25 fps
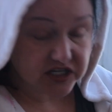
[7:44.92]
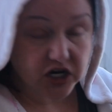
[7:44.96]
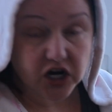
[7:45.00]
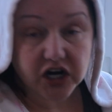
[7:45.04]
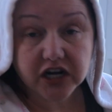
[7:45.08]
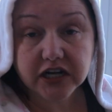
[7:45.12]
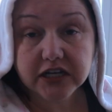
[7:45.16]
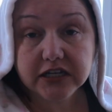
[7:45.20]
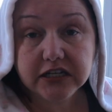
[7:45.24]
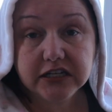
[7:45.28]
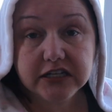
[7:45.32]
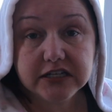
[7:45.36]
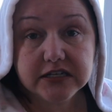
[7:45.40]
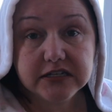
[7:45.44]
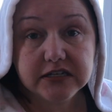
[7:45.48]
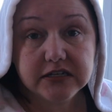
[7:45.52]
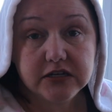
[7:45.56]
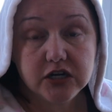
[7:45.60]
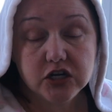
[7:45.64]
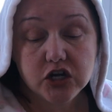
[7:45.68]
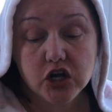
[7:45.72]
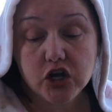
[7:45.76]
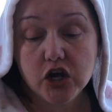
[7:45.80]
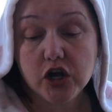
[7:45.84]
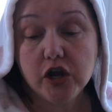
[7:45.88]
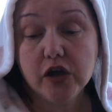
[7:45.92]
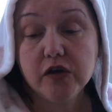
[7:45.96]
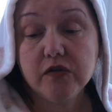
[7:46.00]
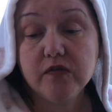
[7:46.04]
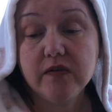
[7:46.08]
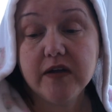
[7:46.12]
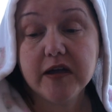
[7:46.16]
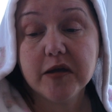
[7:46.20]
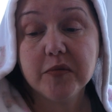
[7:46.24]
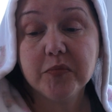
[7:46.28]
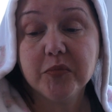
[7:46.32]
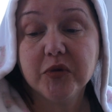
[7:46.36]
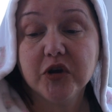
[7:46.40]
starting in
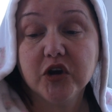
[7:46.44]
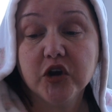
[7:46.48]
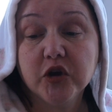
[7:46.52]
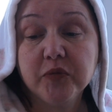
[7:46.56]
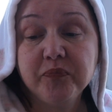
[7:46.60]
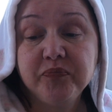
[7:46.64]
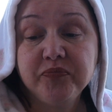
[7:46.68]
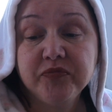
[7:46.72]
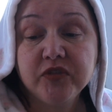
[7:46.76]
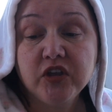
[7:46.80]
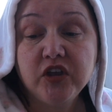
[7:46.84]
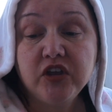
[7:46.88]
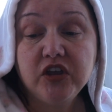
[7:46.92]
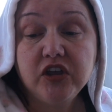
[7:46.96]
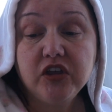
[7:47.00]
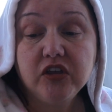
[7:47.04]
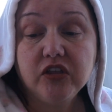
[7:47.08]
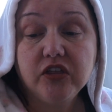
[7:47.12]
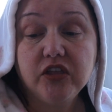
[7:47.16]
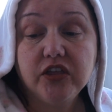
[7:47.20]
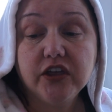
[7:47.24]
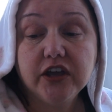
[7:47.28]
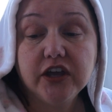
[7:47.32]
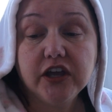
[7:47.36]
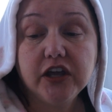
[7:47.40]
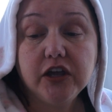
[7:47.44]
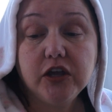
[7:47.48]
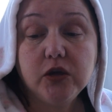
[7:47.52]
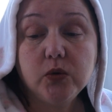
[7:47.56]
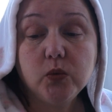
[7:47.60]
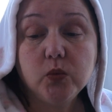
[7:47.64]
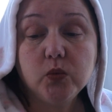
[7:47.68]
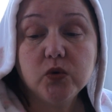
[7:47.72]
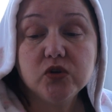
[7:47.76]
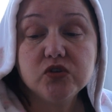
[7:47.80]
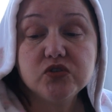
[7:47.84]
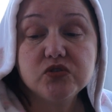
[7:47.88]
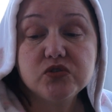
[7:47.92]
November,
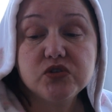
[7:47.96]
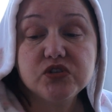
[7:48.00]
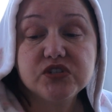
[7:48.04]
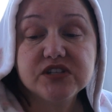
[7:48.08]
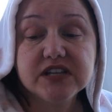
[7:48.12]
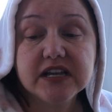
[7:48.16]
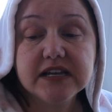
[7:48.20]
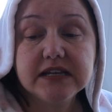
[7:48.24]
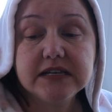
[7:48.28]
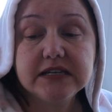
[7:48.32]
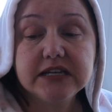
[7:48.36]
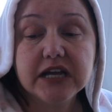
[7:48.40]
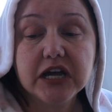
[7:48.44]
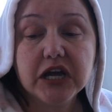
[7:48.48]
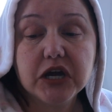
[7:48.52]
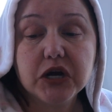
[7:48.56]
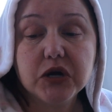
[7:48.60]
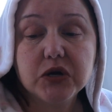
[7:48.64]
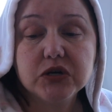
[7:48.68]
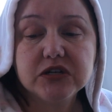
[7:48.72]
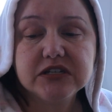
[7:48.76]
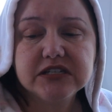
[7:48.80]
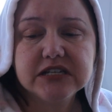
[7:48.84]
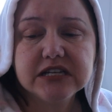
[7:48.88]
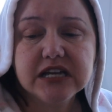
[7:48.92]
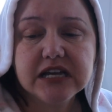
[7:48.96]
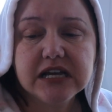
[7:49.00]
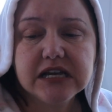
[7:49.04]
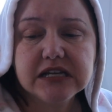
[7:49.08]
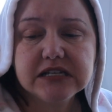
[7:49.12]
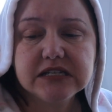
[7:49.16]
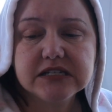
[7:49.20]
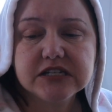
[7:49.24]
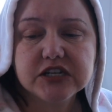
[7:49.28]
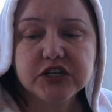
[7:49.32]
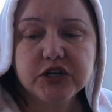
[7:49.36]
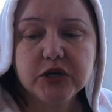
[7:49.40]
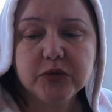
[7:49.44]
they will send out
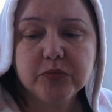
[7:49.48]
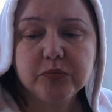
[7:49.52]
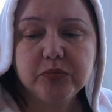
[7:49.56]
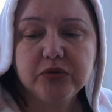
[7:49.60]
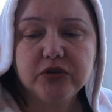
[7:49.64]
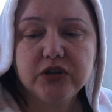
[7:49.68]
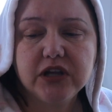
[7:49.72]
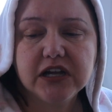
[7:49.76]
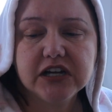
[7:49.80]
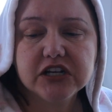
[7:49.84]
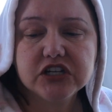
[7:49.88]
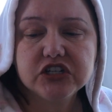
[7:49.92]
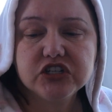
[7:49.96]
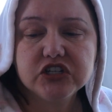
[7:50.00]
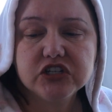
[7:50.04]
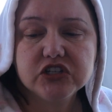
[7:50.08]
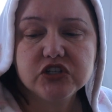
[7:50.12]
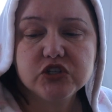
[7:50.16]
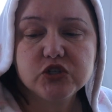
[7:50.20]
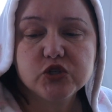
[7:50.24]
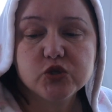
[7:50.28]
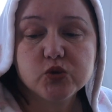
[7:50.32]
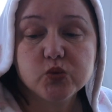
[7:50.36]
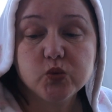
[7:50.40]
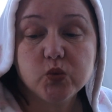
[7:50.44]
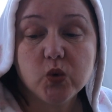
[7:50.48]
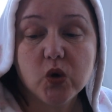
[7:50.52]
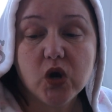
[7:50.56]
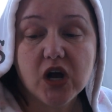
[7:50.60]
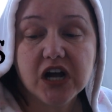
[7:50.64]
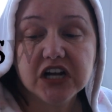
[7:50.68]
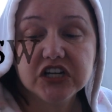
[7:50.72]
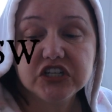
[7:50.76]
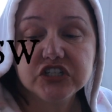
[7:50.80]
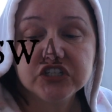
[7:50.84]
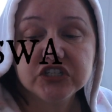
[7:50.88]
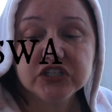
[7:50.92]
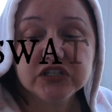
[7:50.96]
test complexion
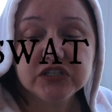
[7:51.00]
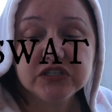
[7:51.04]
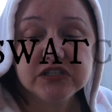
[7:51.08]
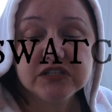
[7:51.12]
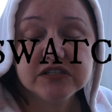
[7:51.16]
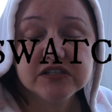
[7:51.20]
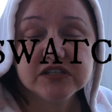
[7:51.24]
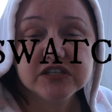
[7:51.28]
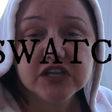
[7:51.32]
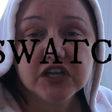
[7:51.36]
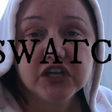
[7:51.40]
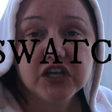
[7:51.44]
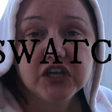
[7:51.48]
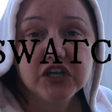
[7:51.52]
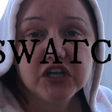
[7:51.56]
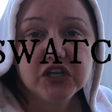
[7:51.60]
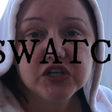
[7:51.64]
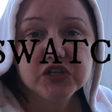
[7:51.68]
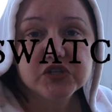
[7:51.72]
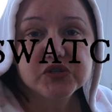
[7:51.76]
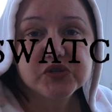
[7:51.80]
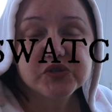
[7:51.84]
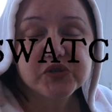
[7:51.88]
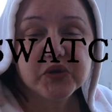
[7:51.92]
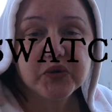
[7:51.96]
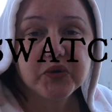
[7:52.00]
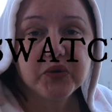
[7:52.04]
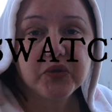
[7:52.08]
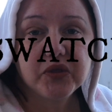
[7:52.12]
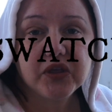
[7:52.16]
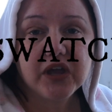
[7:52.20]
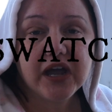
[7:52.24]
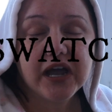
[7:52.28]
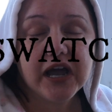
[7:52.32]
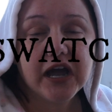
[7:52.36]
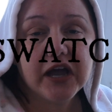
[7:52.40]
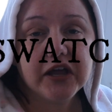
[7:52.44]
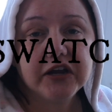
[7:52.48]
swatches so
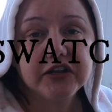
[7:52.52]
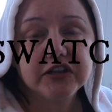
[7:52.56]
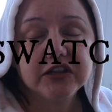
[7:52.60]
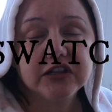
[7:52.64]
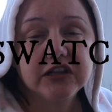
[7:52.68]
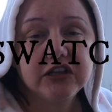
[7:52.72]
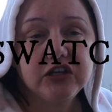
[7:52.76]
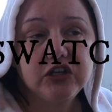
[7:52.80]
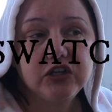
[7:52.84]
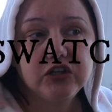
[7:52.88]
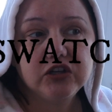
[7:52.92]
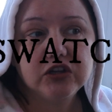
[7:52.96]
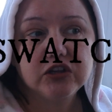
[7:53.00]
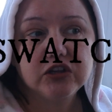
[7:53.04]
that